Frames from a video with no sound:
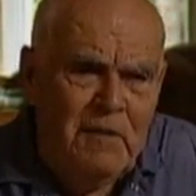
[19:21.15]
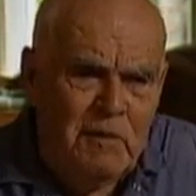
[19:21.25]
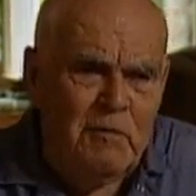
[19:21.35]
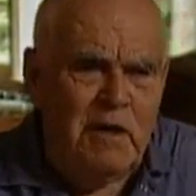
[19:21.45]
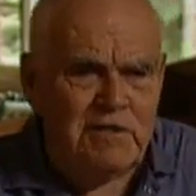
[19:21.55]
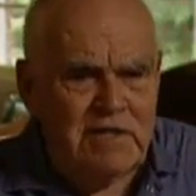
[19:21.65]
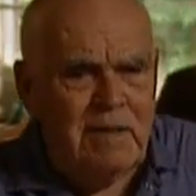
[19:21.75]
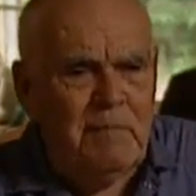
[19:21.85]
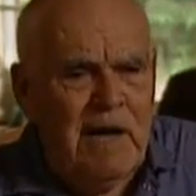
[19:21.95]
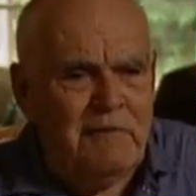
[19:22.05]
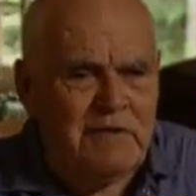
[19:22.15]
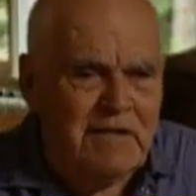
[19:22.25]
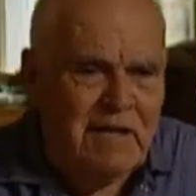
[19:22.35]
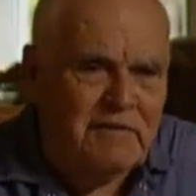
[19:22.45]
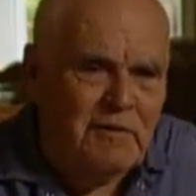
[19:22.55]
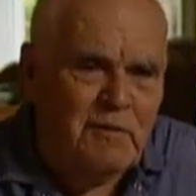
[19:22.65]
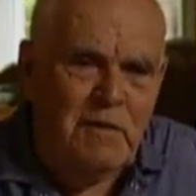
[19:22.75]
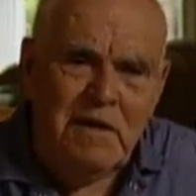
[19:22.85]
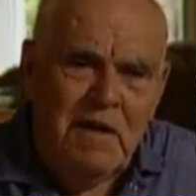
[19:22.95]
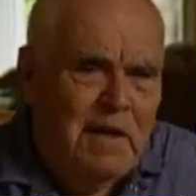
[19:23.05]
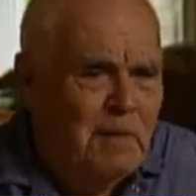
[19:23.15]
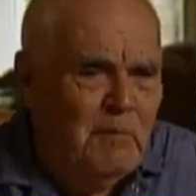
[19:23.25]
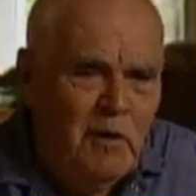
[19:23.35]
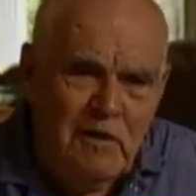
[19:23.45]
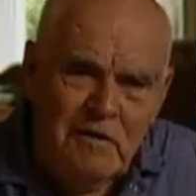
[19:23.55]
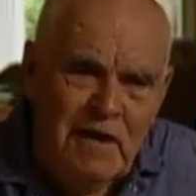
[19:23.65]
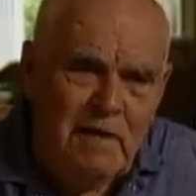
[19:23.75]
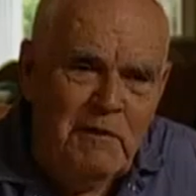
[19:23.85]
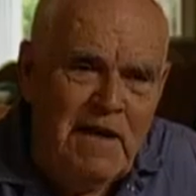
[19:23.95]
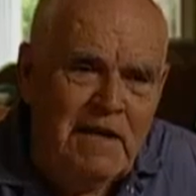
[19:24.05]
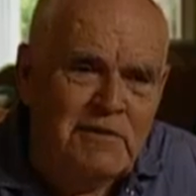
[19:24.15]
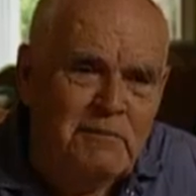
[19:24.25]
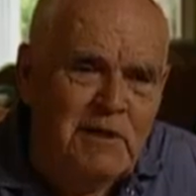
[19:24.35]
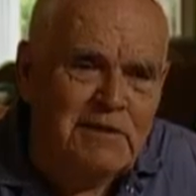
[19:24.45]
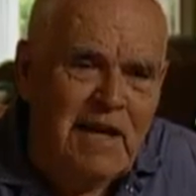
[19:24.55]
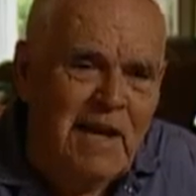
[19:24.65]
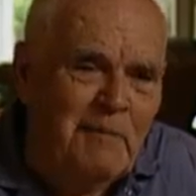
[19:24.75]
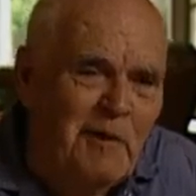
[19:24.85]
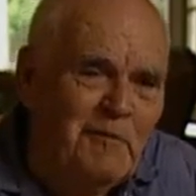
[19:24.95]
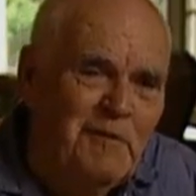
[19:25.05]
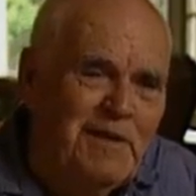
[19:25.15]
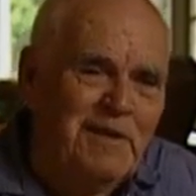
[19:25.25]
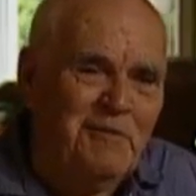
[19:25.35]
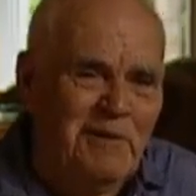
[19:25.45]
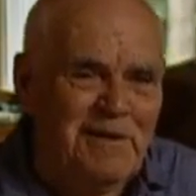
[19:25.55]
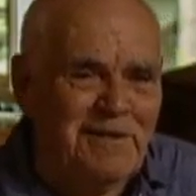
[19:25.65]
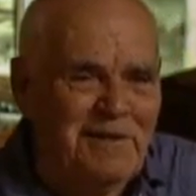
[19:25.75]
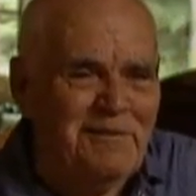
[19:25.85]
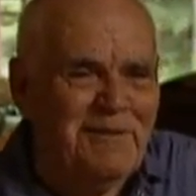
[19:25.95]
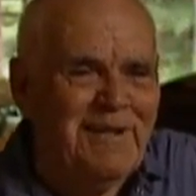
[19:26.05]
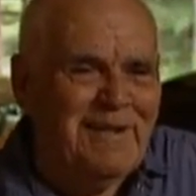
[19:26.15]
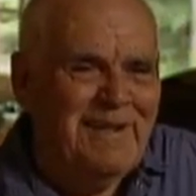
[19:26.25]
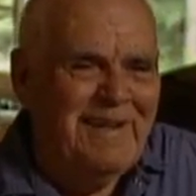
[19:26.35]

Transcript: We worked seven hours a day through the week. And boy, it looked like we had so much time off, we didn't know what to do with it.